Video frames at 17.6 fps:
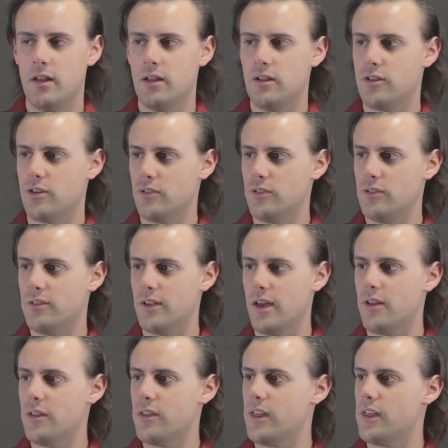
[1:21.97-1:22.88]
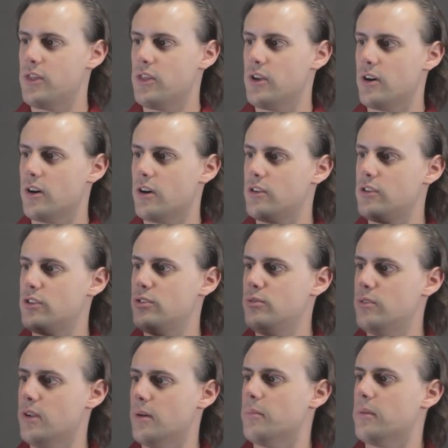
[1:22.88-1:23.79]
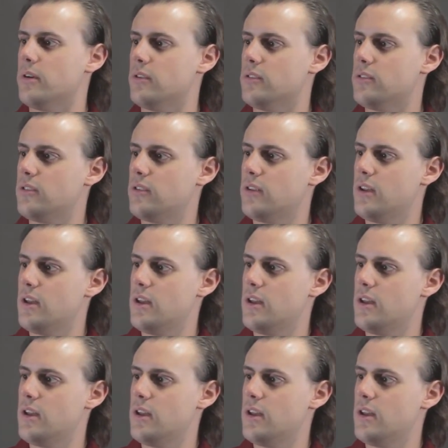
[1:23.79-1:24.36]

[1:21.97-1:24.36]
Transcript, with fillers: Turns out that there are two numbers.